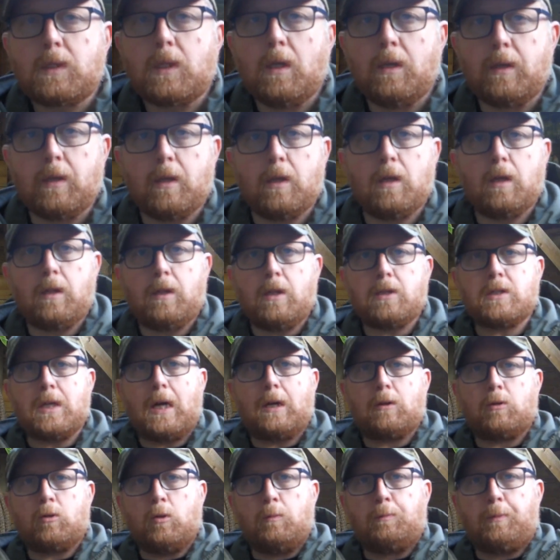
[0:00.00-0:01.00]
the
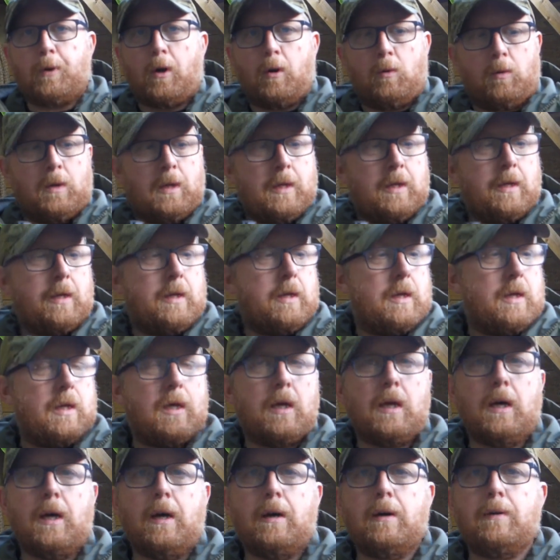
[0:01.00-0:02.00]
Jag 2 Pro
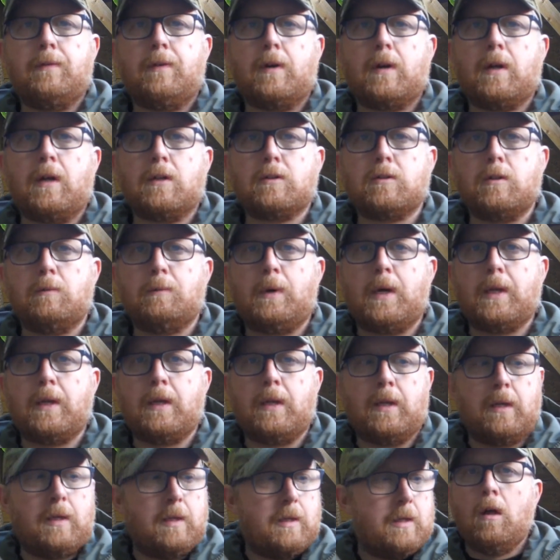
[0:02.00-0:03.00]
for a customer of mine.
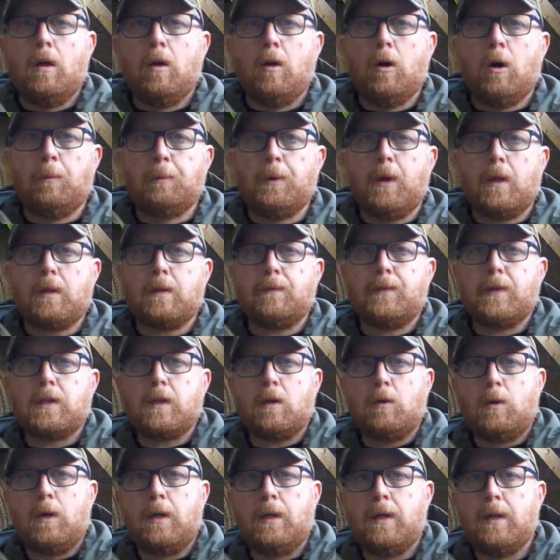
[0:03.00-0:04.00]
Hope you liked the
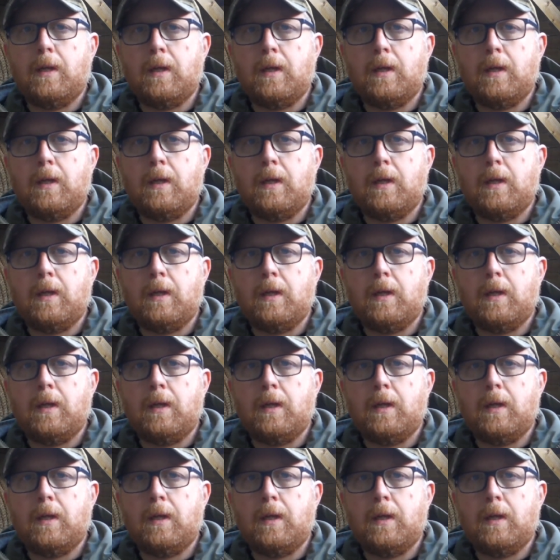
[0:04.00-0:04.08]
video.